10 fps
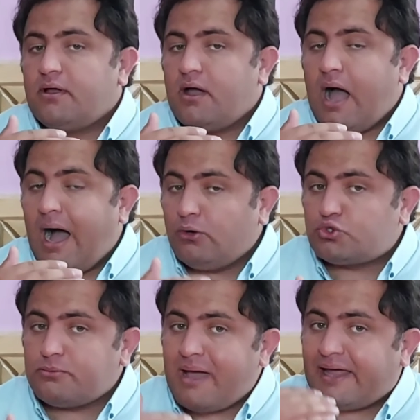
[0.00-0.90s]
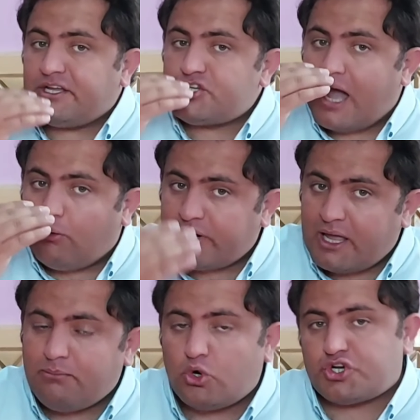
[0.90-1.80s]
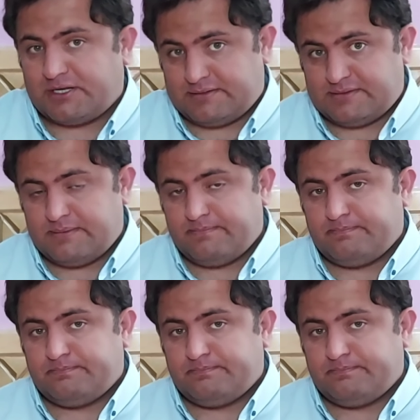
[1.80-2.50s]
How to manage our emotions.